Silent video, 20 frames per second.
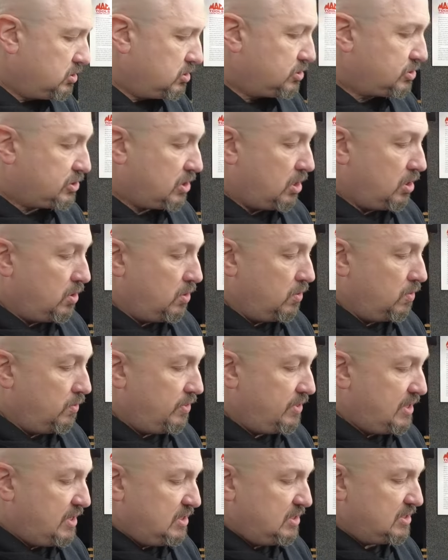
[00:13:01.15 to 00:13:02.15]
so
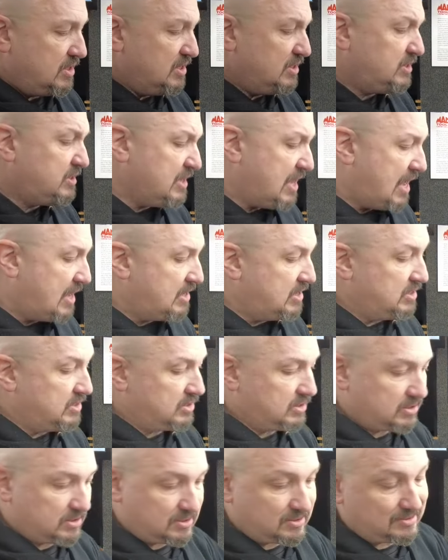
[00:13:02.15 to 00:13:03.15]
the, this set
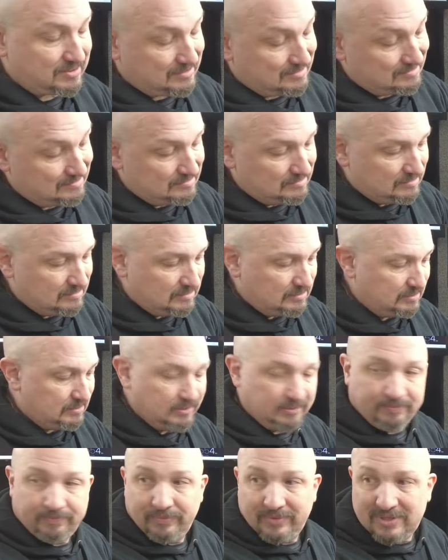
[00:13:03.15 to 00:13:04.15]
is...
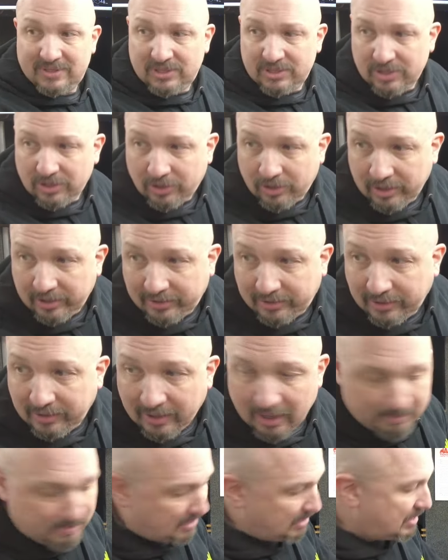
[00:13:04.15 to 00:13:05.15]
This is a good deal.
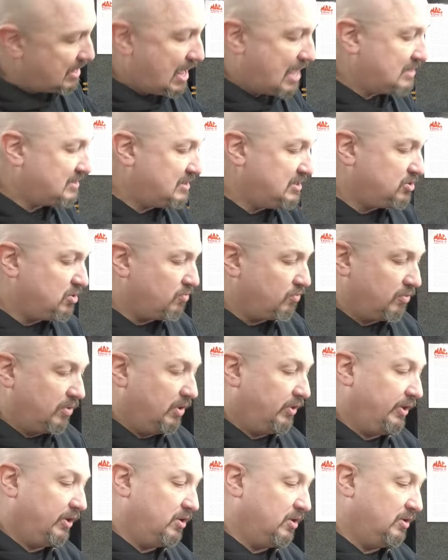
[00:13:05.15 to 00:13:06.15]
I mean, guys, these are
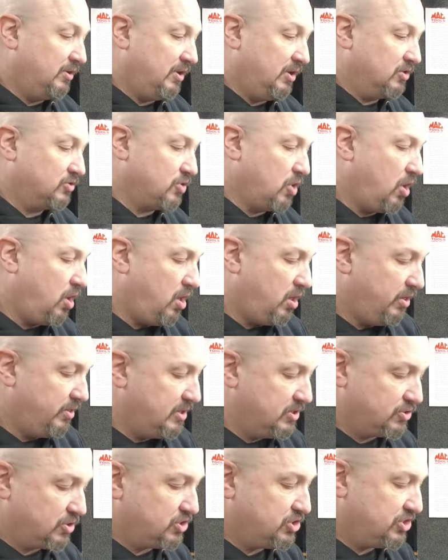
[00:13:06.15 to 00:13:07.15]
really good deals. All of
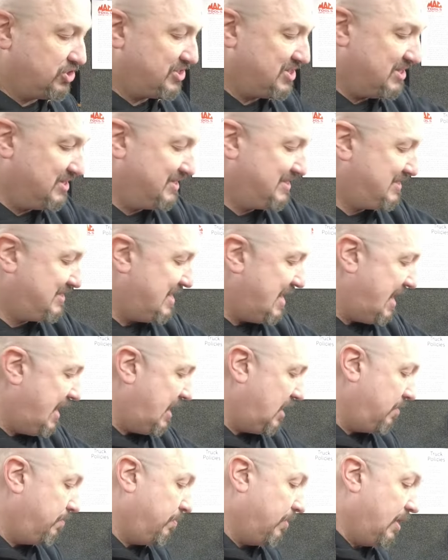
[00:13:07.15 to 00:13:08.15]
these are just insane.
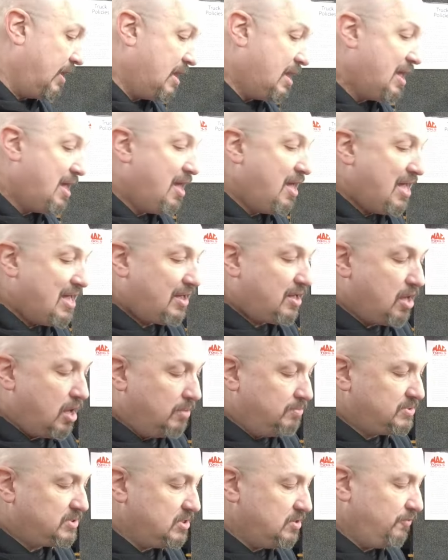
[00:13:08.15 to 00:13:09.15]
But
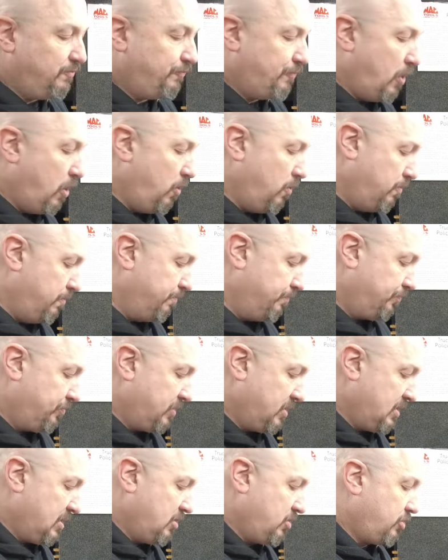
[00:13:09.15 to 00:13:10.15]
comes in foam,
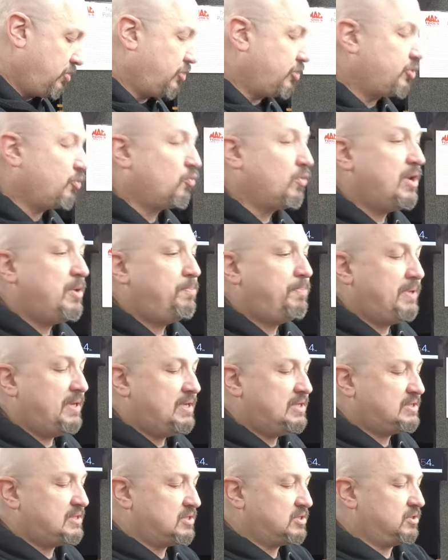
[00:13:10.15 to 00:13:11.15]
three
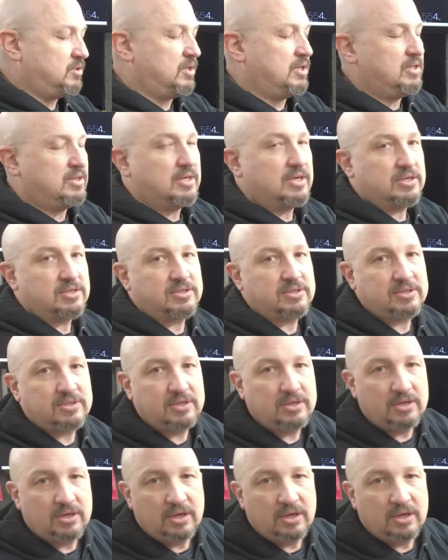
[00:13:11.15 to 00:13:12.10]
pieces. Look at this.